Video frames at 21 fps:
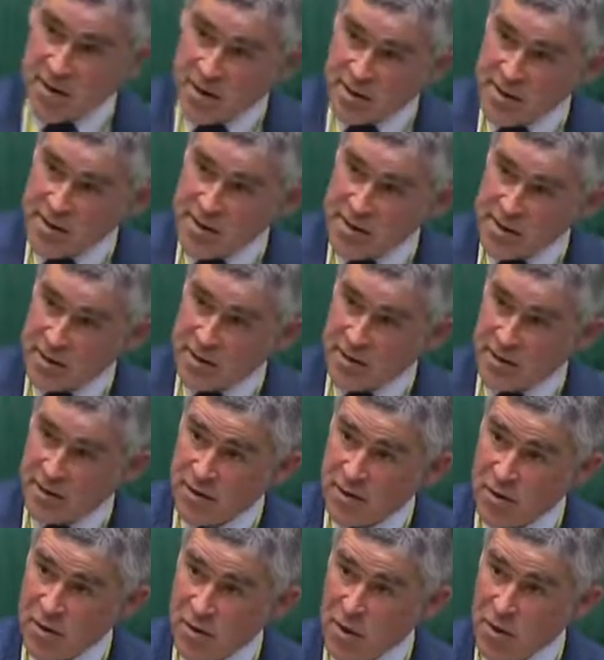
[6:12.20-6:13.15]
last year.
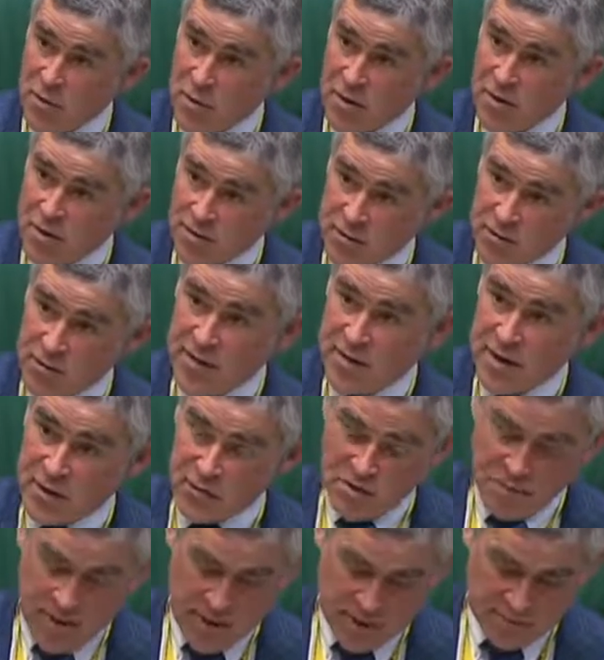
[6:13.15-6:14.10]
What they don't
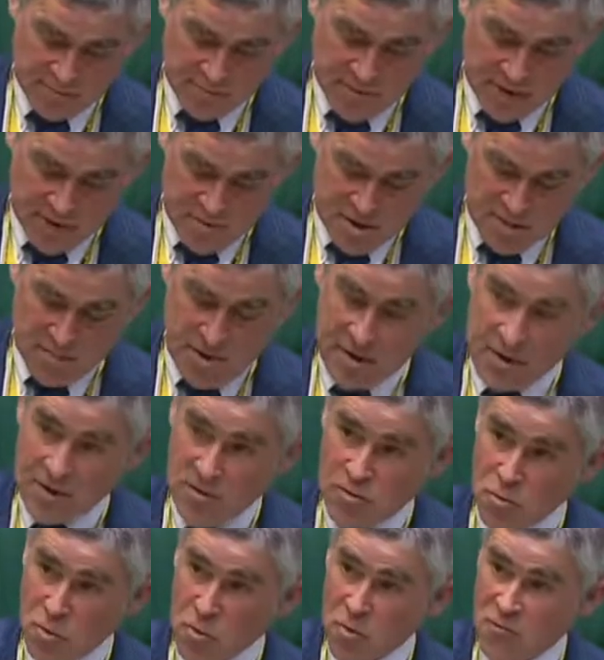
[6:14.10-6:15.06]
tell you, Madam Deputy Speaker,
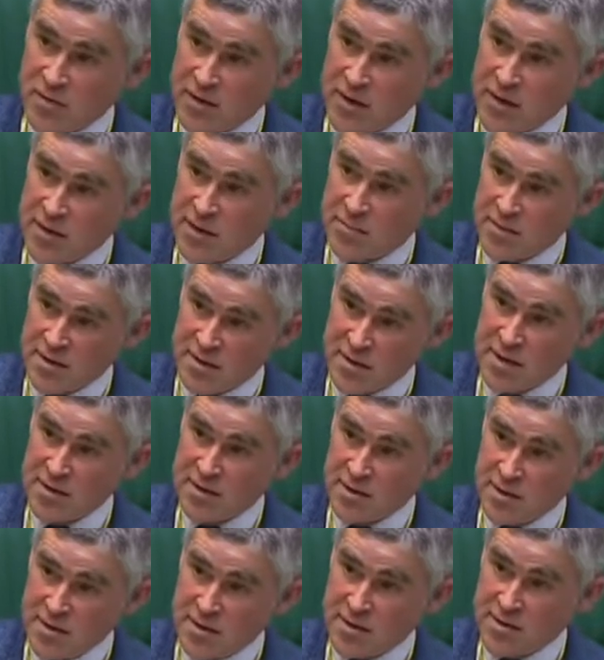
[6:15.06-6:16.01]
is over 80%
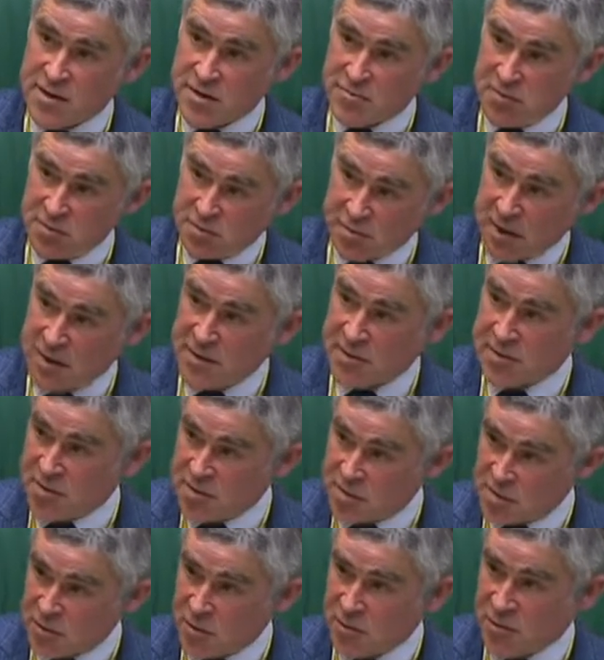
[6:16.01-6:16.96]
of these trees were planted in
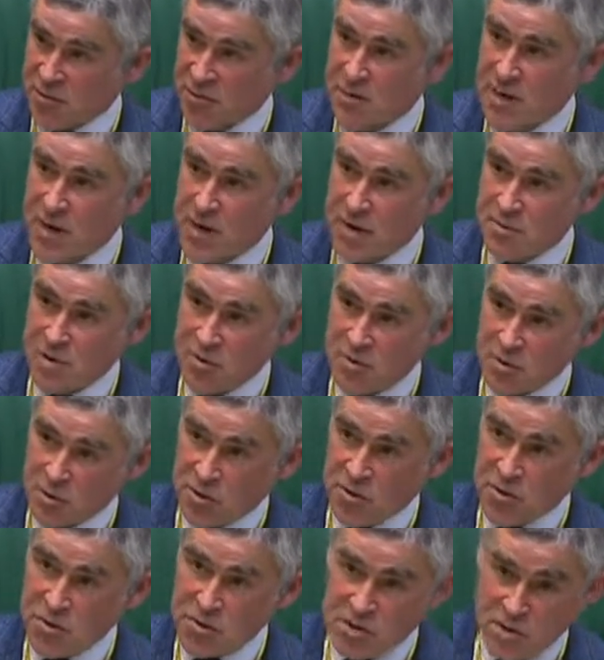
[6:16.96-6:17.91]
Scotland with the
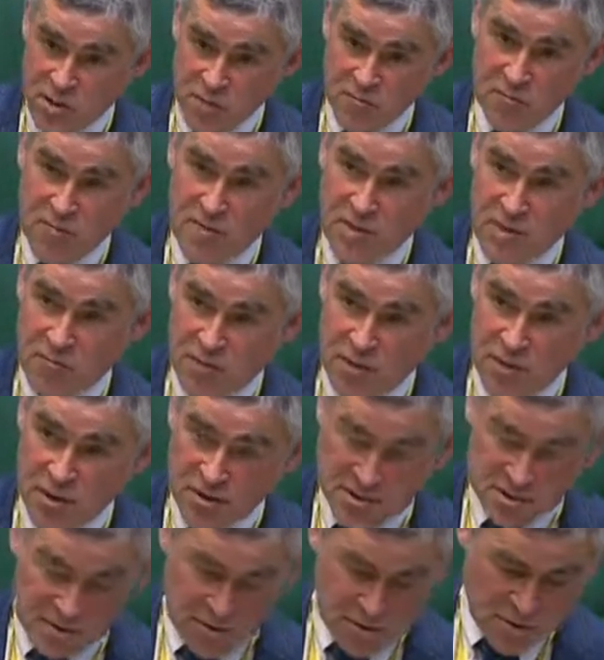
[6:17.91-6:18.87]
Scottish Government. It was
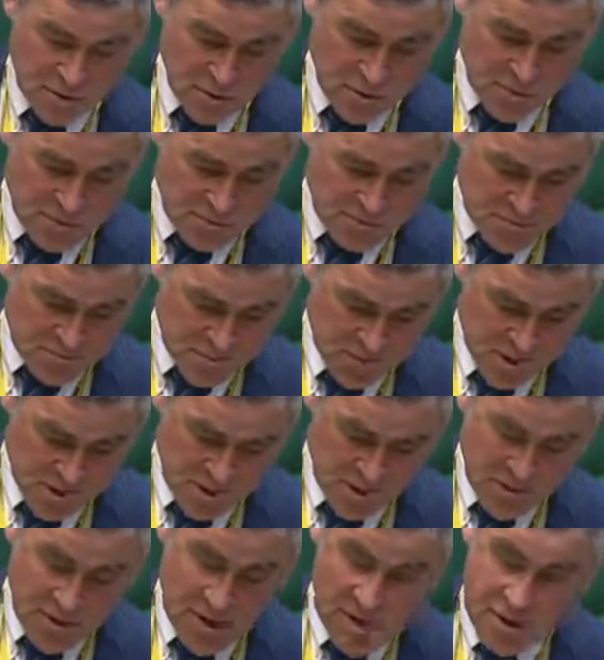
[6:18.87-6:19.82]
nothing to do with
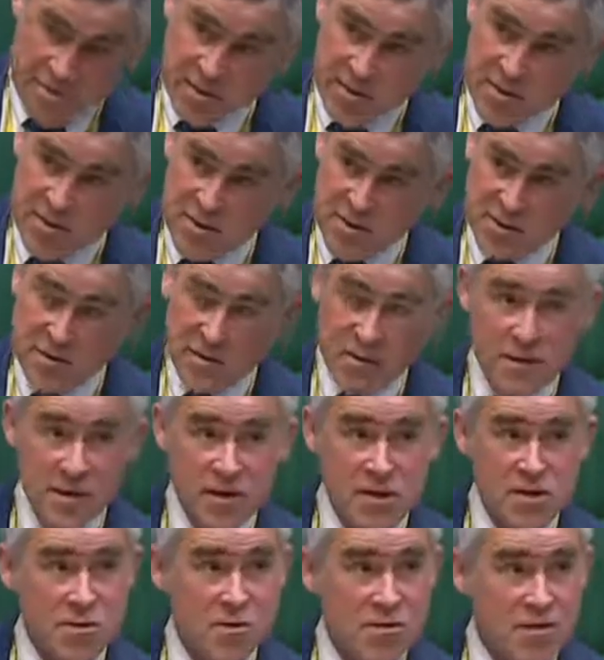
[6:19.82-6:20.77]
Westminster.
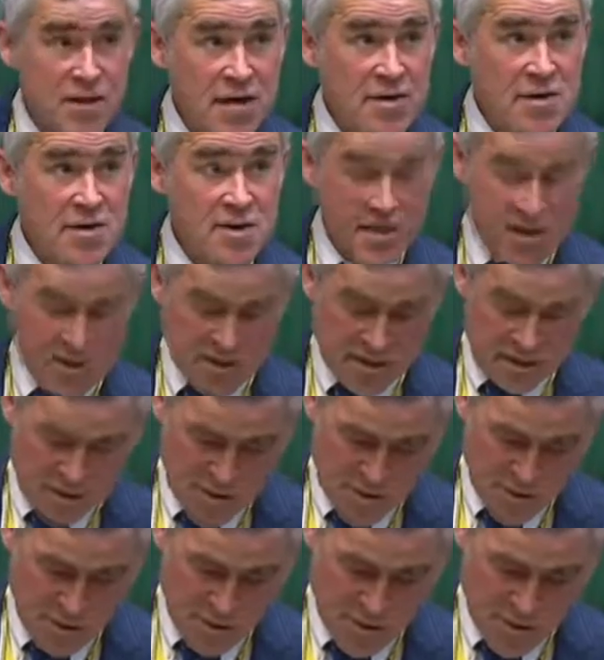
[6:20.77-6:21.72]
So this is
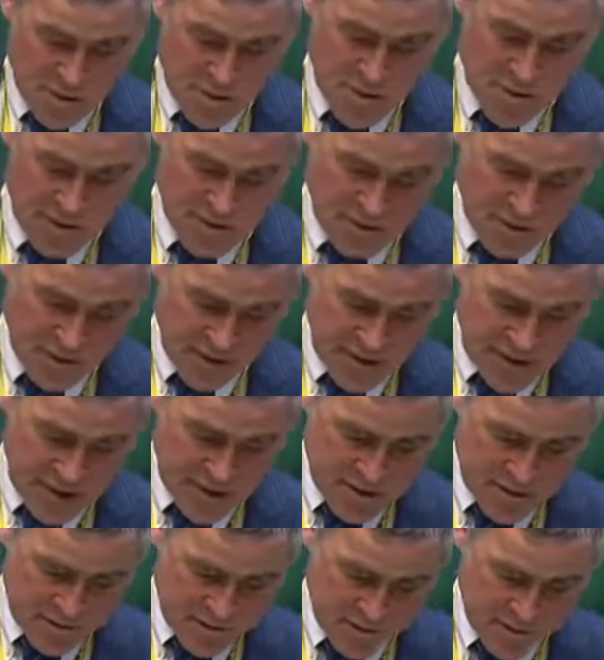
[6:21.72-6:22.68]
greenwashing of the
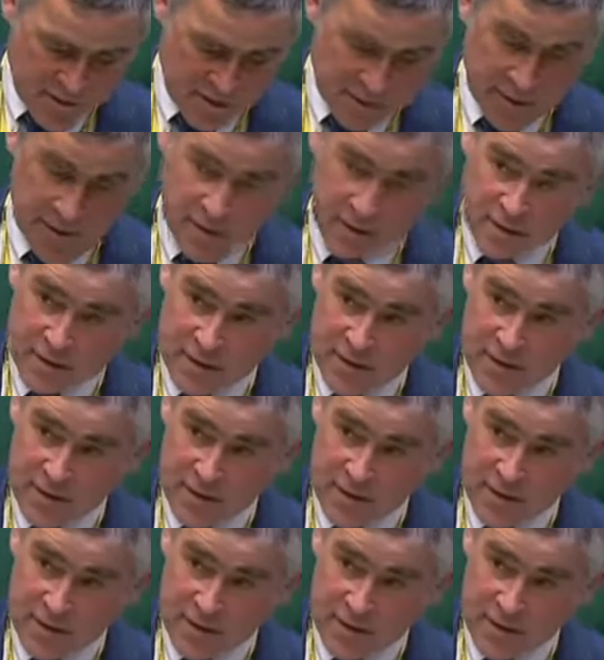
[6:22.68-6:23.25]
highest order.